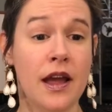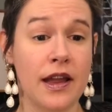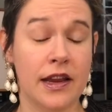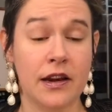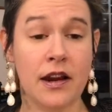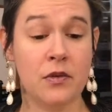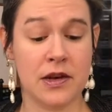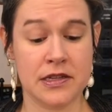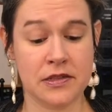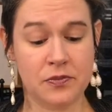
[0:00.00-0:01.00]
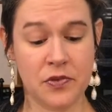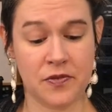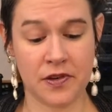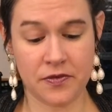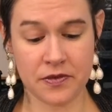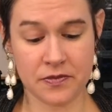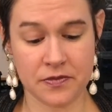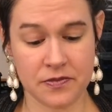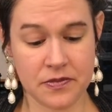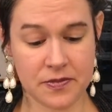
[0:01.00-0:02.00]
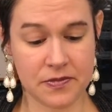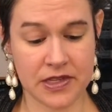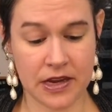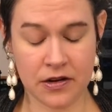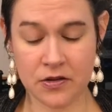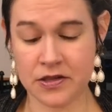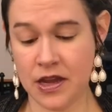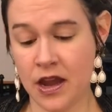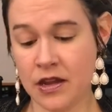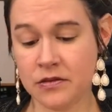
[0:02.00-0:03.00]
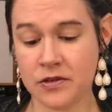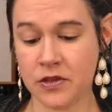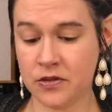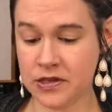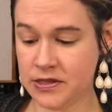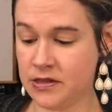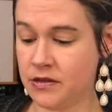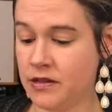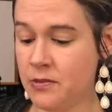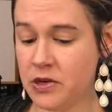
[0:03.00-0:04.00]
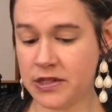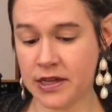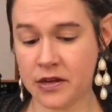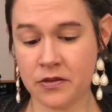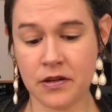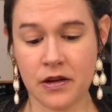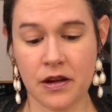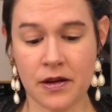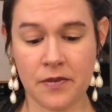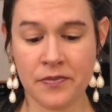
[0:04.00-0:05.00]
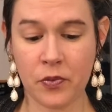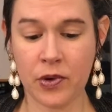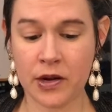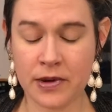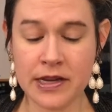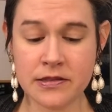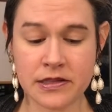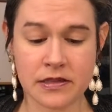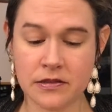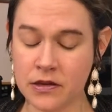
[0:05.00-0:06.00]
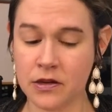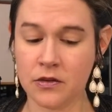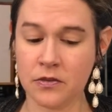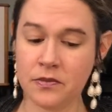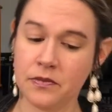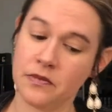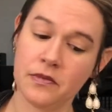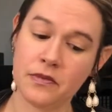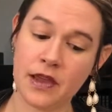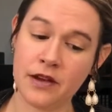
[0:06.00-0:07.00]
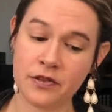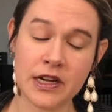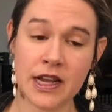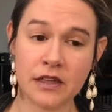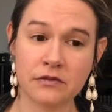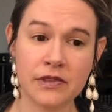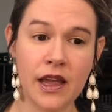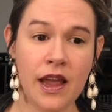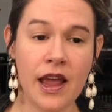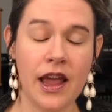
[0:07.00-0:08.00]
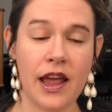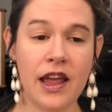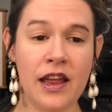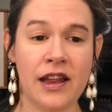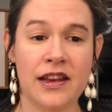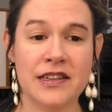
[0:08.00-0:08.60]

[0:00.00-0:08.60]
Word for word: here I was moving from San Jose to this little lumber town um, where it rains, you know, every day. And